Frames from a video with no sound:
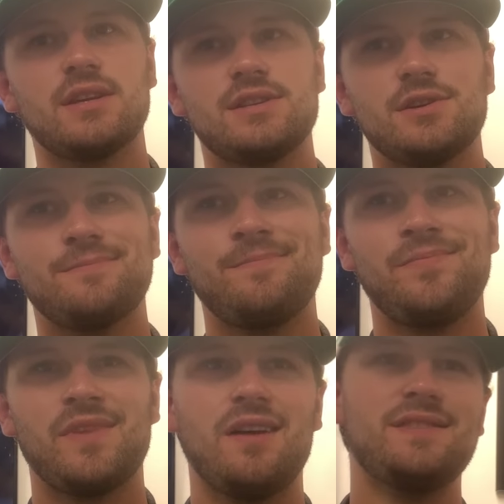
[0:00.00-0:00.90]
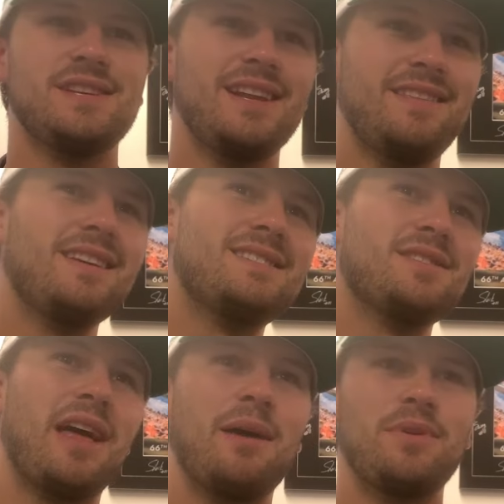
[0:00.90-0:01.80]
So obviously anything can
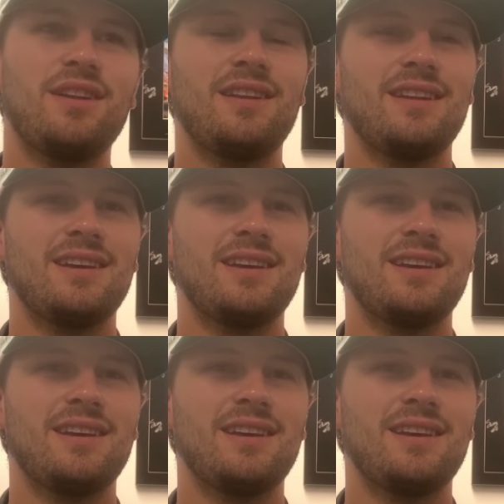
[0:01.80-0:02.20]
still happen.